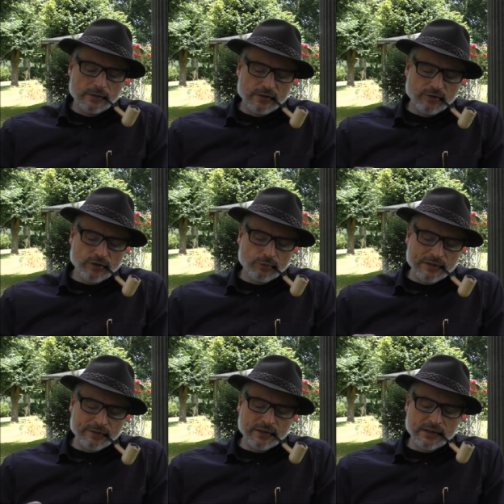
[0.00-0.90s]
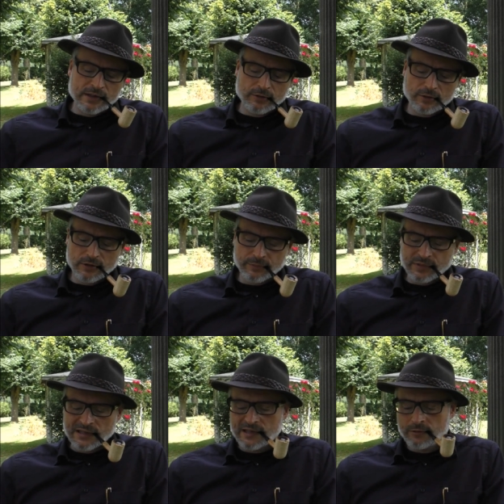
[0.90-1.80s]
There's just one thing I could
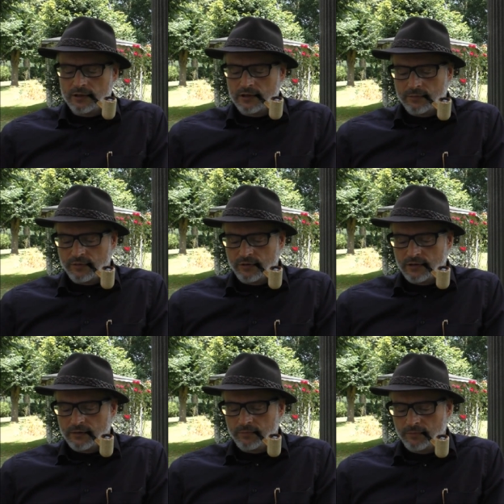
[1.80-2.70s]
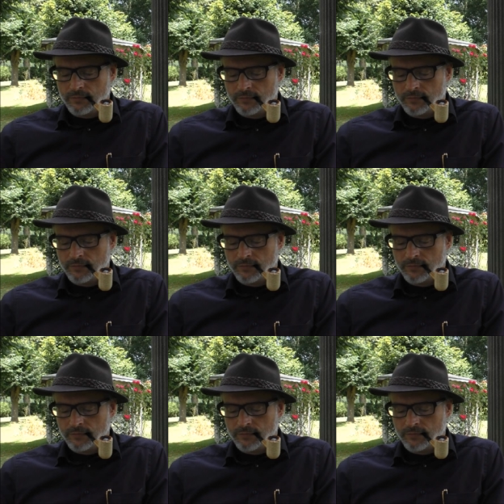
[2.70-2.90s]
complain when it comes to the